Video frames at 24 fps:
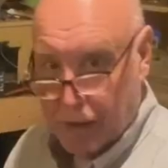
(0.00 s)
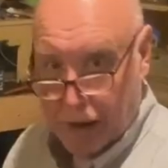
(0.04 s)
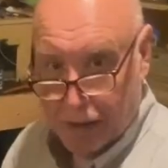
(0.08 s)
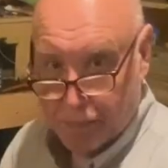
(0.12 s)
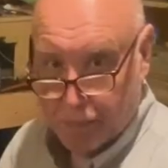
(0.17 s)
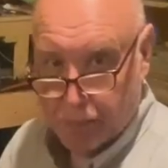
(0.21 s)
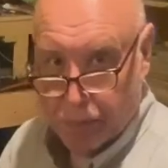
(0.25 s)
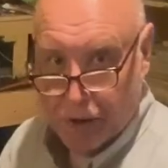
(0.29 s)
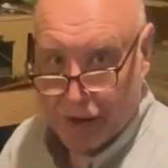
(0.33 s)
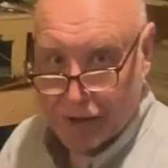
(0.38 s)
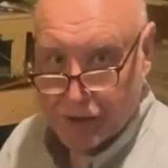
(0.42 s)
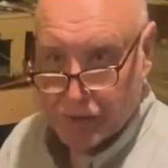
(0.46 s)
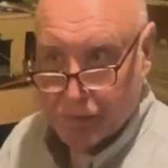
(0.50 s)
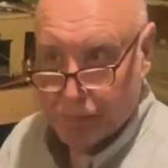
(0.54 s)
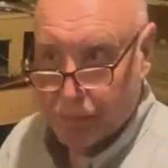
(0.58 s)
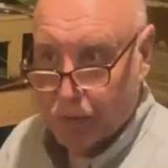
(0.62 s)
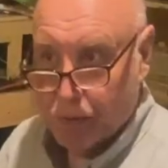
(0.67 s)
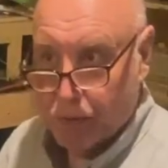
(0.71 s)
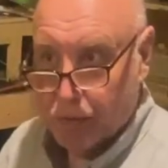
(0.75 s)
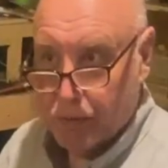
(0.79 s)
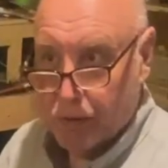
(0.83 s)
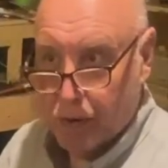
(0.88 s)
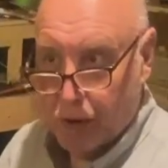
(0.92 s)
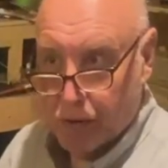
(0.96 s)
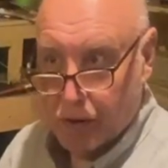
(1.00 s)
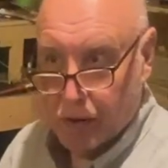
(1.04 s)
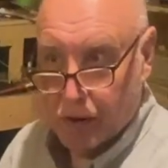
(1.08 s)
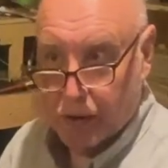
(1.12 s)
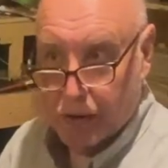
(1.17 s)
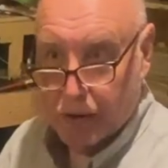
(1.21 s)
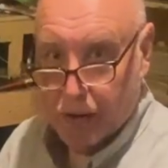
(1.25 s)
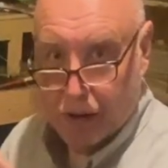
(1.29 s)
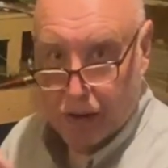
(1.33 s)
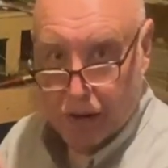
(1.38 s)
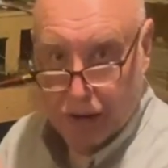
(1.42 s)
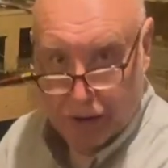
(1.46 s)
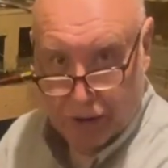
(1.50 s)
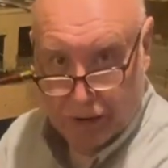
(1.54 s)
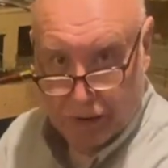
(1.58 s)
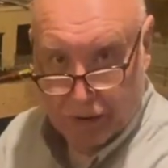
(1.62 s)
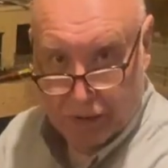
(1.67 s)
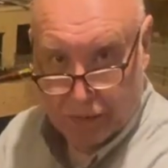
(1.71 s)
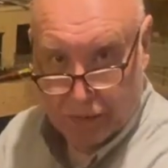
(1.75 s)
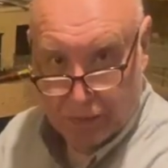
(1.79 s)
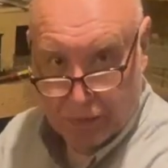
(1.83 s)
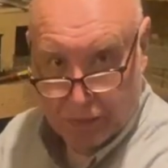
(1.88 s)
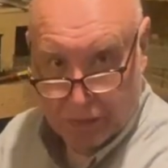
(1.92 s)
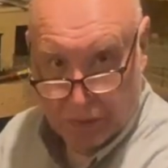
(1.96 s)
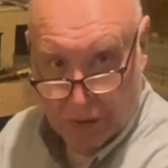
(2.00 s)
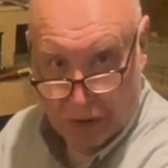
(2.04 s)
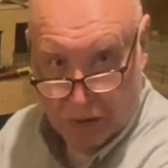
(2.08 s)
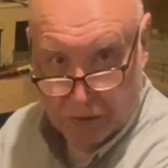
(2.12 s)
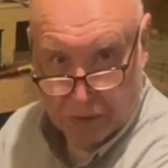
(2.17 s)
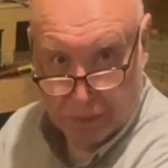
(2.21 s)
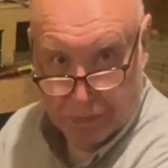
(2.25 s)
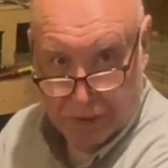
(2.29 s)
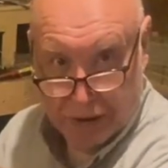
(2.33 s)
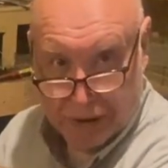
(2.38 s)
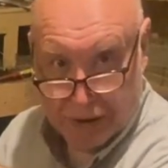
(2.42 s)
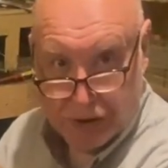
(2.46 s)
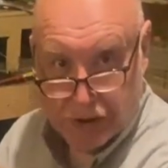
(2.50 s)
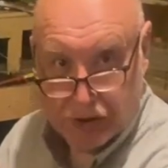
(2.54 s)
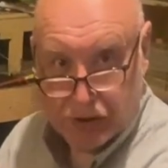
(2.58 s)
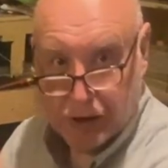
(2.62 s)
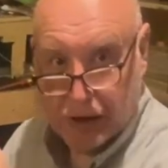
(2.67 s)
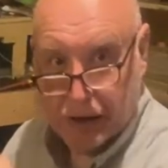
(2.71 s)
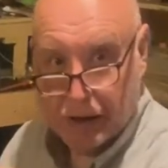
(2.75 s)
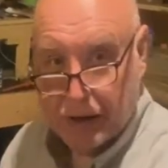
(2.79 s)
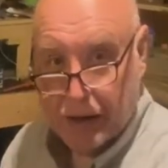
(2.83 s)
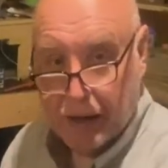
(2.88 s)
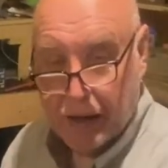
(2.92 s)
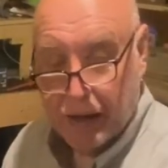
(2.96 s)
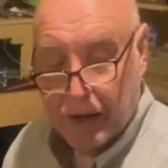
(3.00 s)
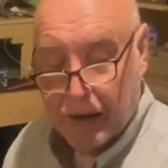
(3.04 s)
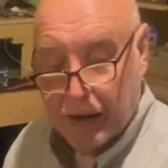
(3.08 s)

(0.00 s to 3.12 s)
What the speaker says: I can press a button on the PC